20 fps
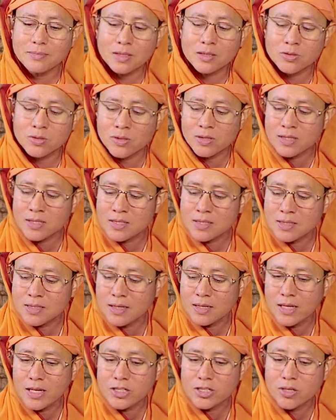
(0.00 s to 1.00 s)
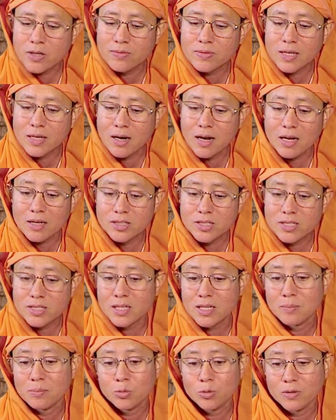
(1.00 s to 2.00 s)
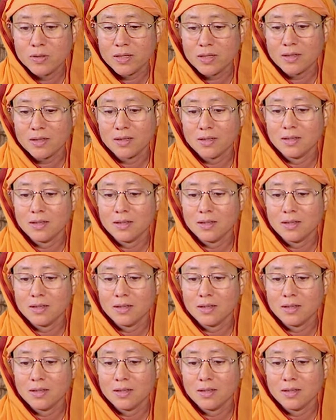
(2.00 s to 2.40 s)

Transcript: So this is the nature of the Rajasic Buddhi.